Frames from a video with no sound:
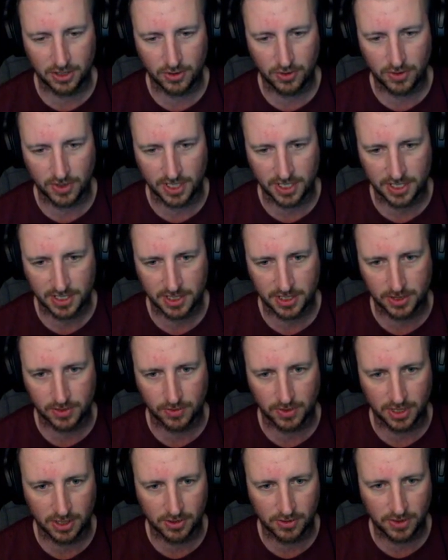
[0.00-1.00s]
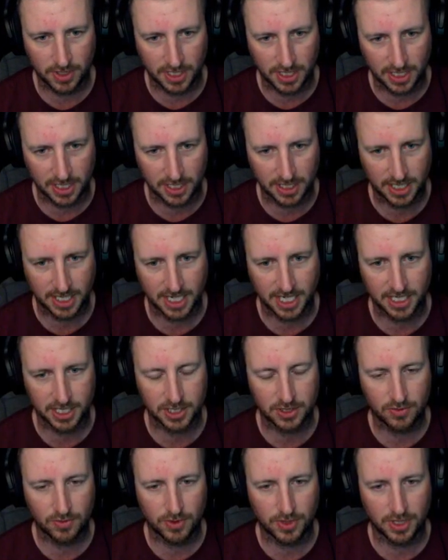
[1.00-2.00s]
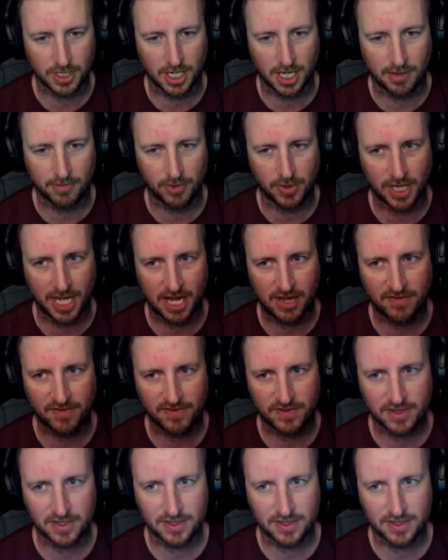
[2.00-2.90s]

do this as well and then cancel with an up left.